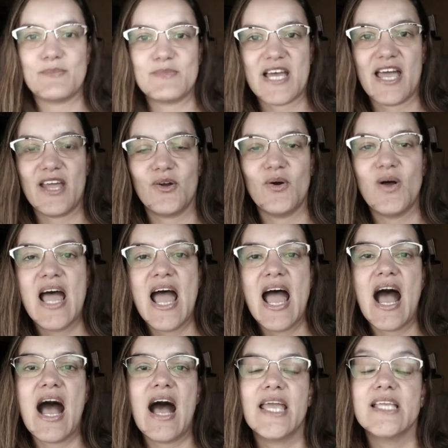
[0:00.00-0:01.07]
subtitle,
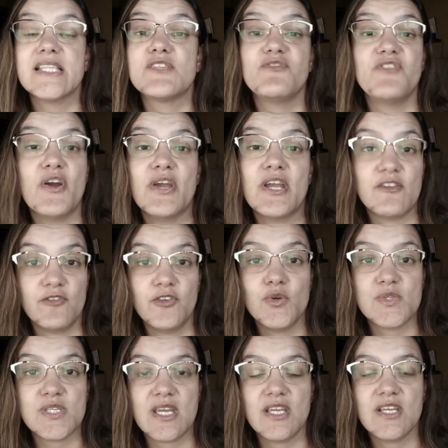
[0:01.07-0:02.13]
it's very
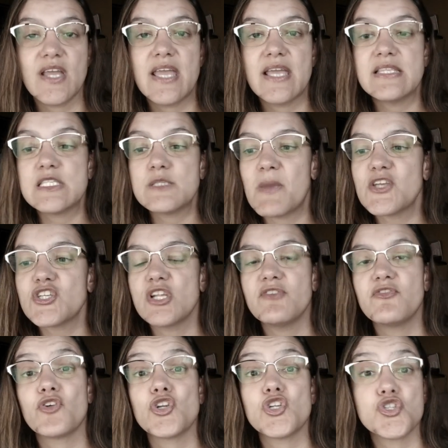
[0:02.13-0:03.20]
confusing. And especially
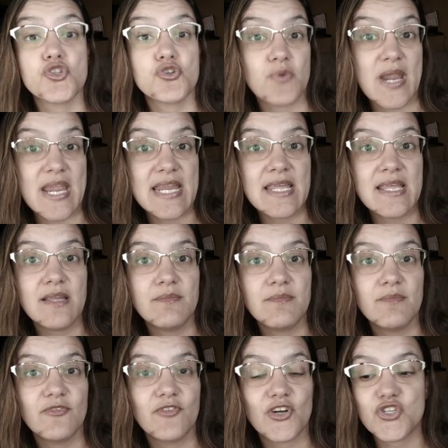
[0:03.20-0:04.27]
for training
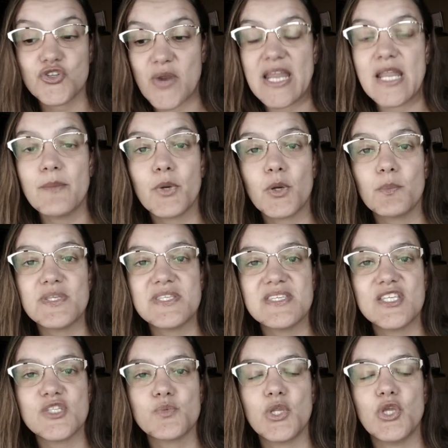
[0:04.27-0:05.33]

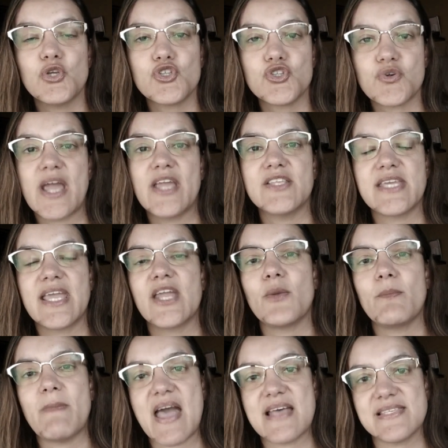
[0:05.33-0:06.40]
purposes, when you're trying to get
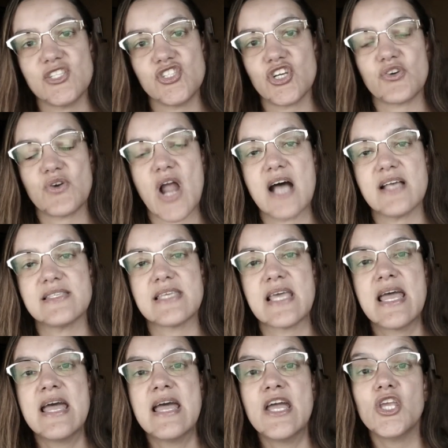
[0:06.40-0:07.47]
your message across,
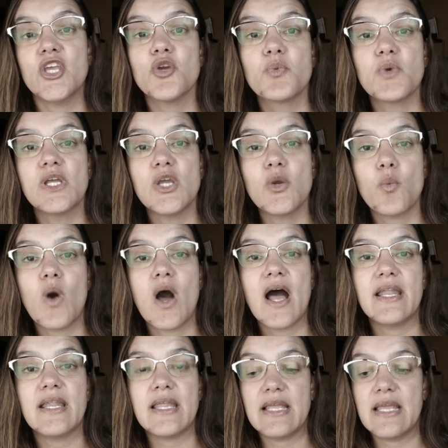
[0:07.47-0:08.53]
you really
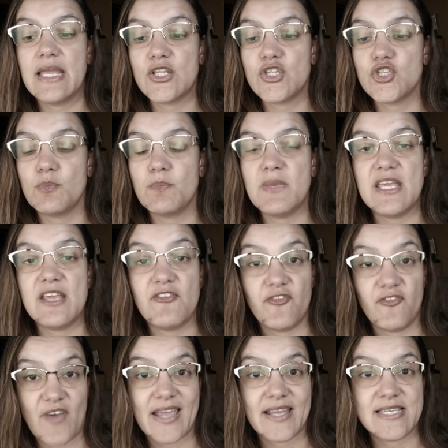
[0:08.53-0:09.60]
want it to be
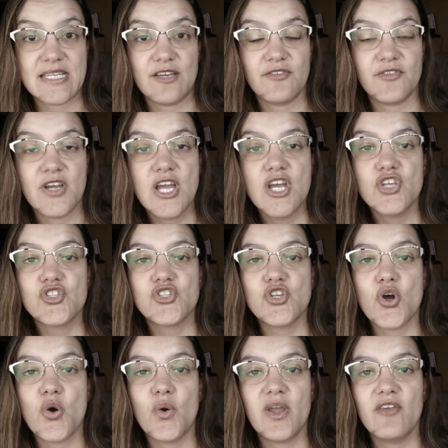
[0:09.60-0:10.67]
effective.
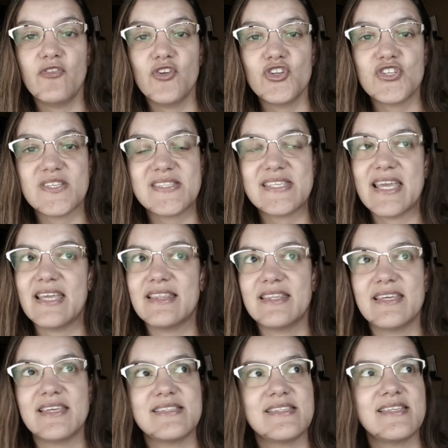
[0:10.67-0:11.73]
So if you just say
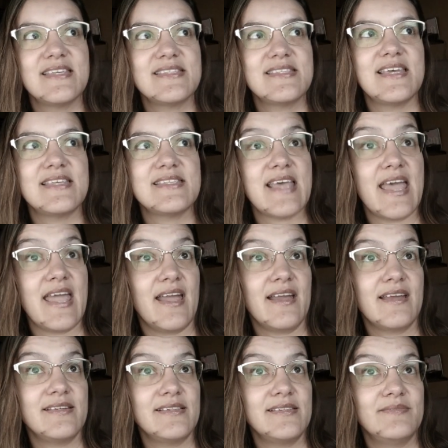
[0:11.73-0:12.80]
this,
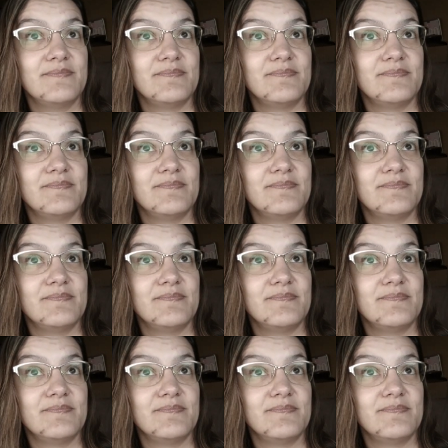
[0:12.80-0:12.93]
and